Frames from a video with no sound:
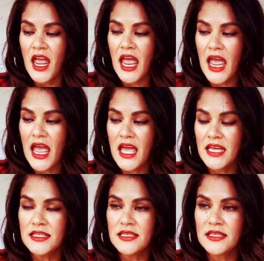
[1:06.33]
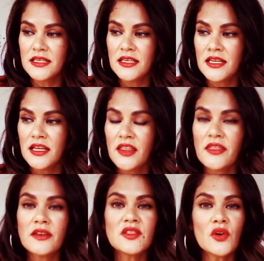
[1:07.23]
And
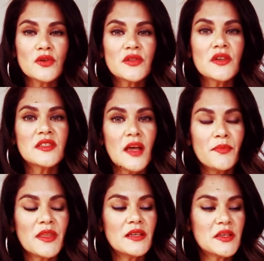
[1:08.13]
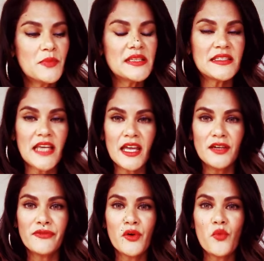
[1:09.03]
there is also something to be
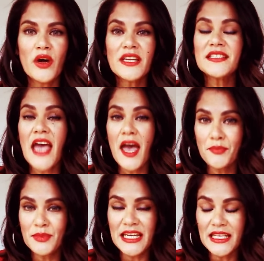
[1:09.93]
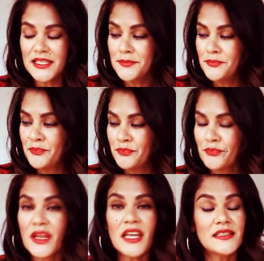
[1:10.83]
said for what is happening
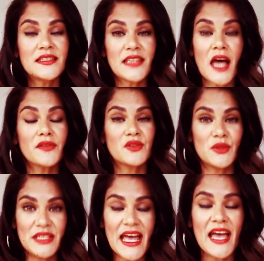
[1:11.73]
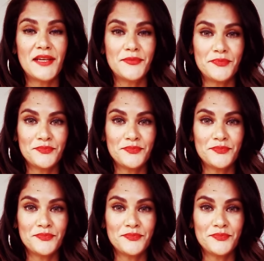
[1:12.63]
in South Sudan